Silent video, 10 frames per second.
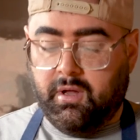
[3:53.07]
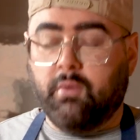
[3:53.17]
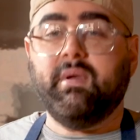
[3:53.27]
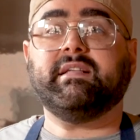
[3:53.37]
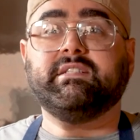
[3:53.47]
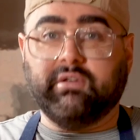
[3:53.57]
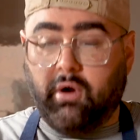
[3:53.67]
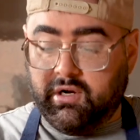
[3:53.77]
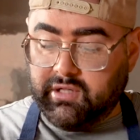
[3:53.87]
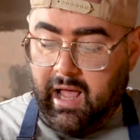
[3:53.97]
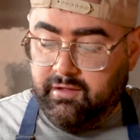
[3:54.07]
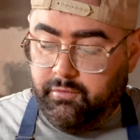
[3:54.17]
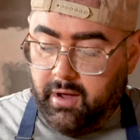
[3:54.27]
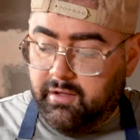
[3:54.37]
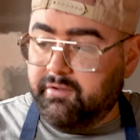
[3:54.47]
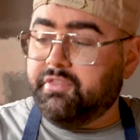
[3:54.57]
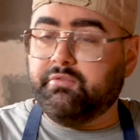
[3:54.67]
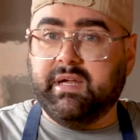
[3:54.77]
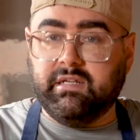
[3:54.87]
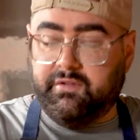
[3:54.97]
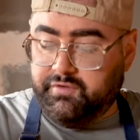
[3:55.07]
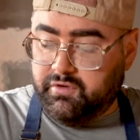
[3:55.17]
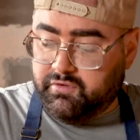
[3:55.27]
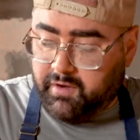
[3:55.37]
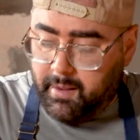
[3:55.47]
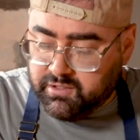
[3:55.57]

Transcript: We have to garnish with olive oil. A couple